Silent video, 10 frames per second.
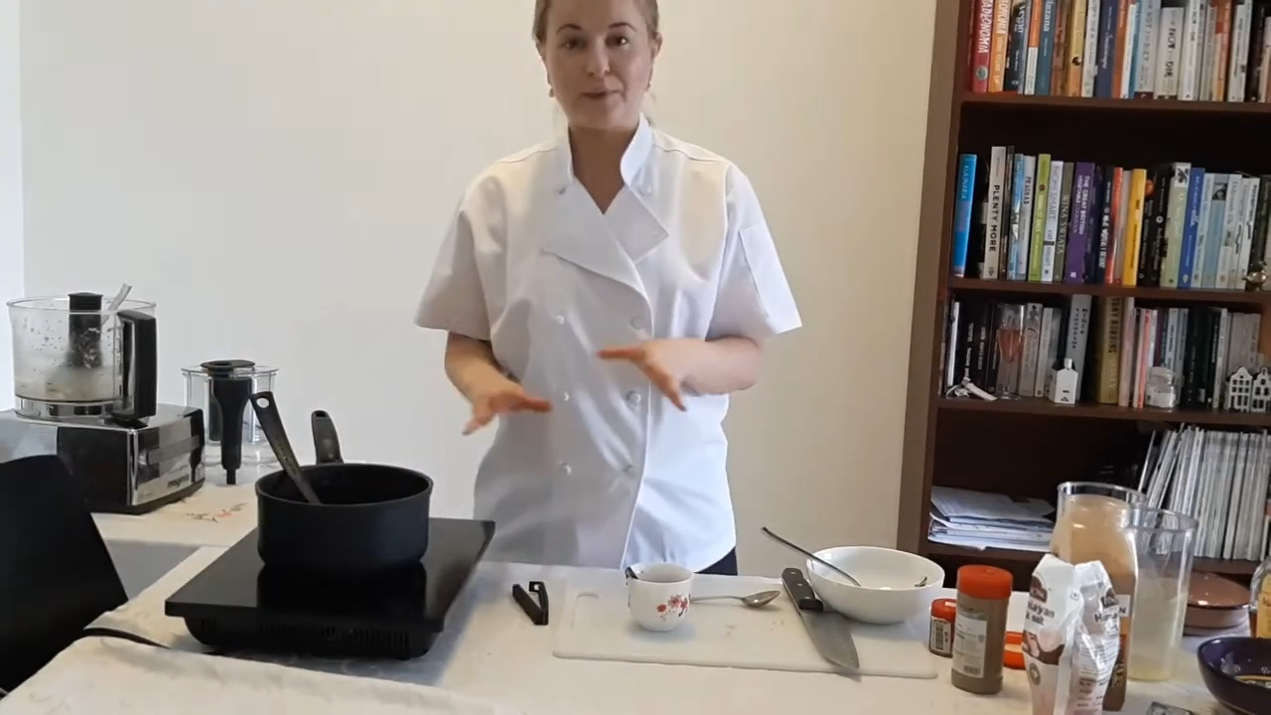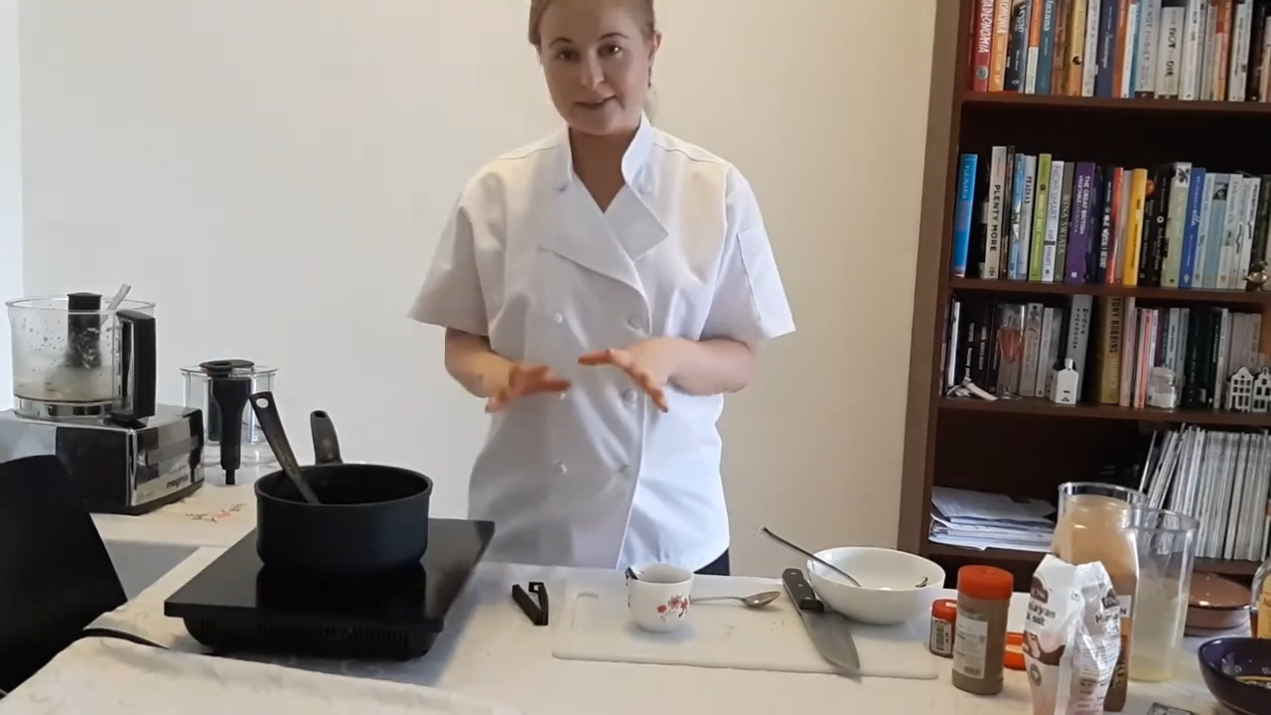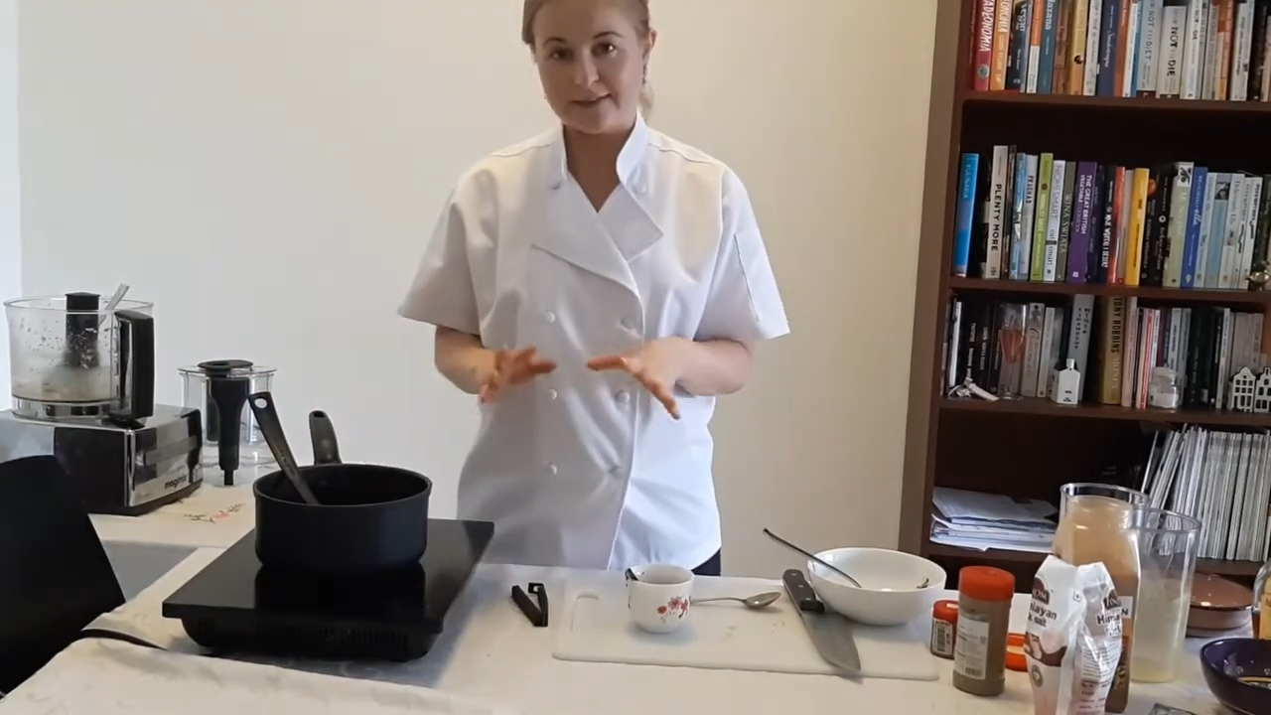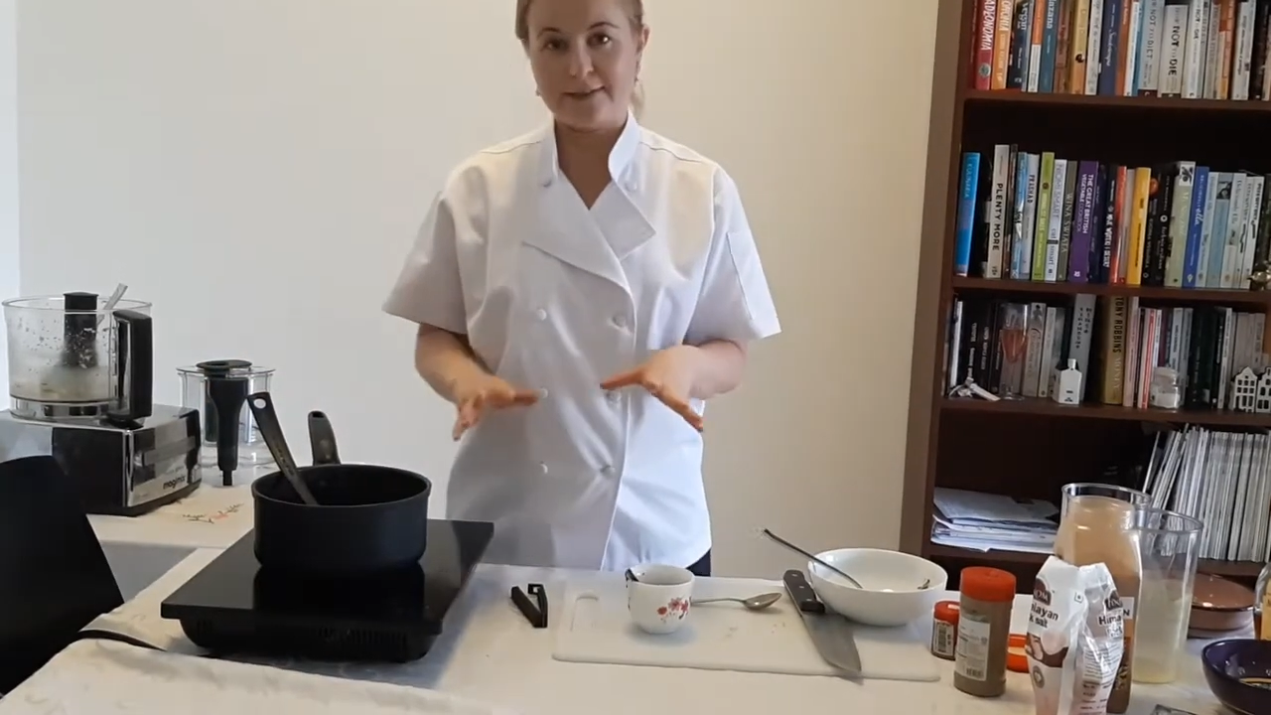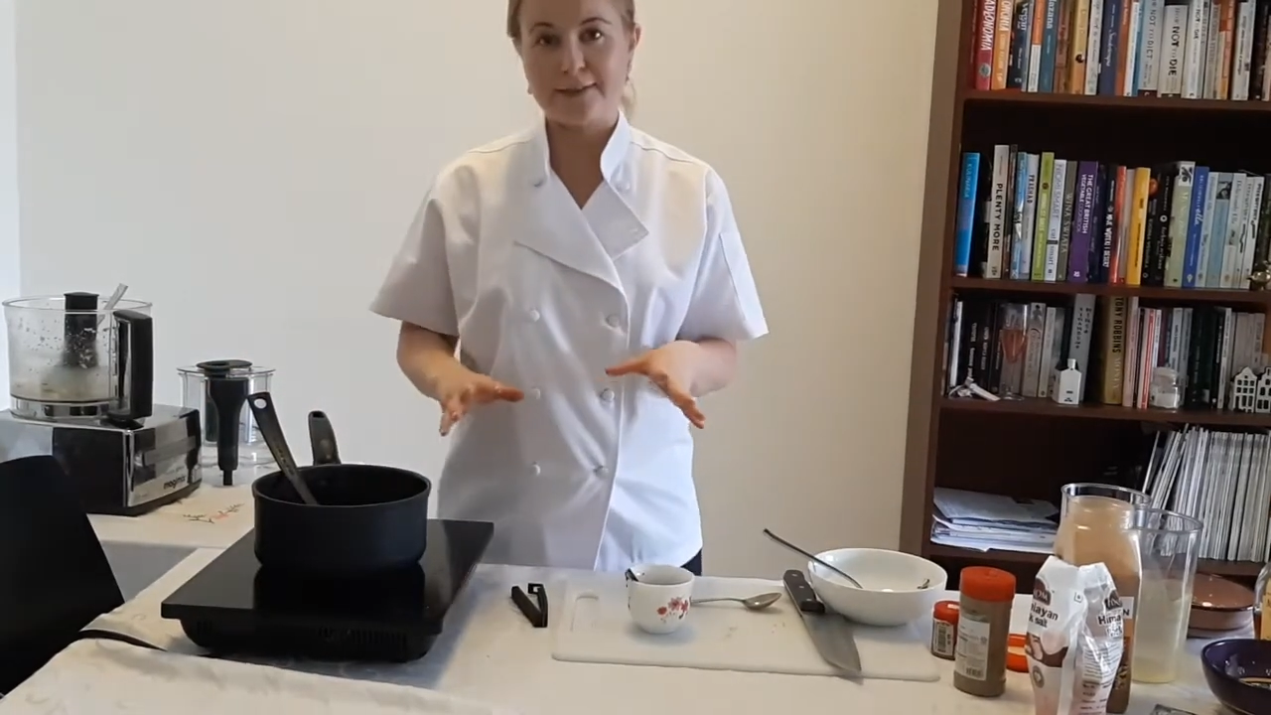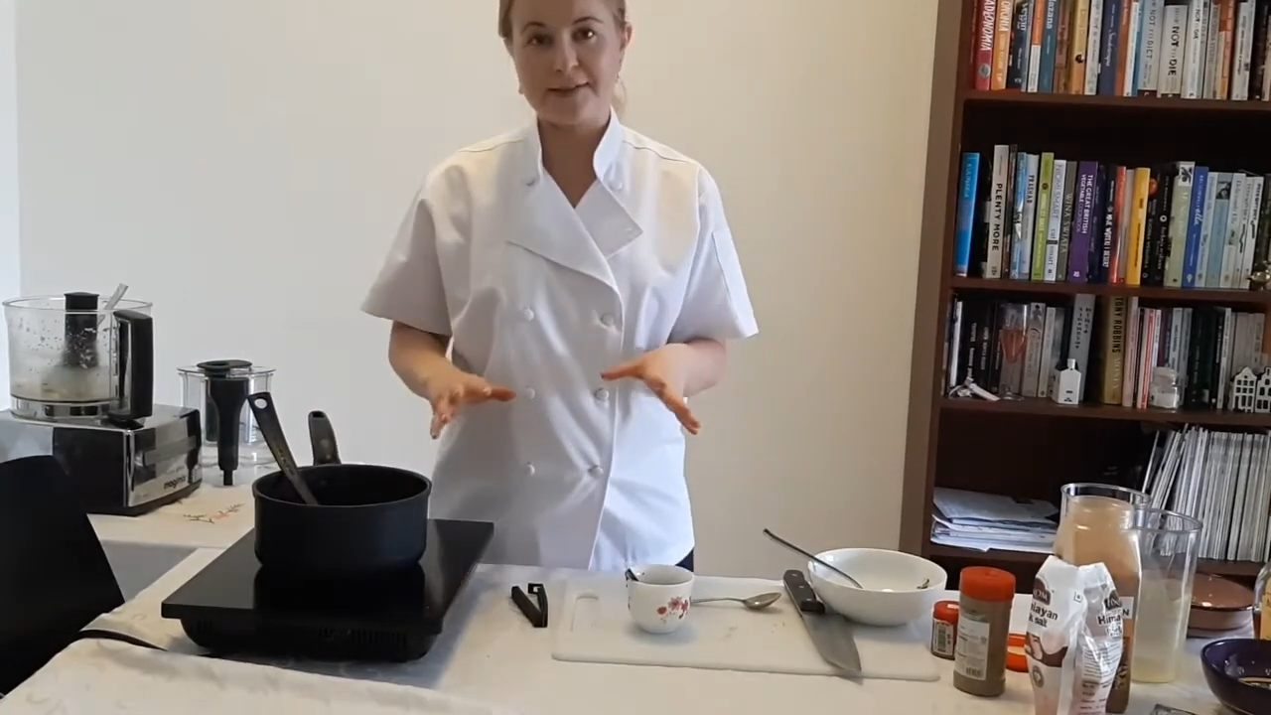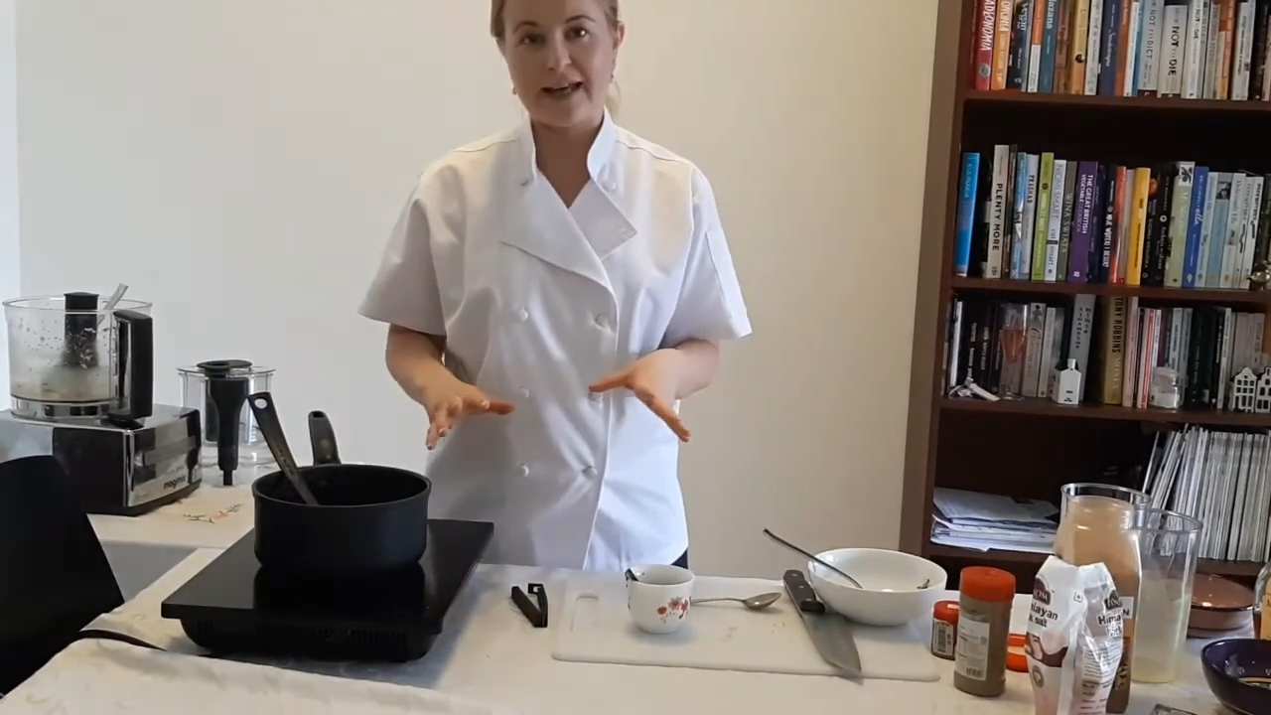we didn't use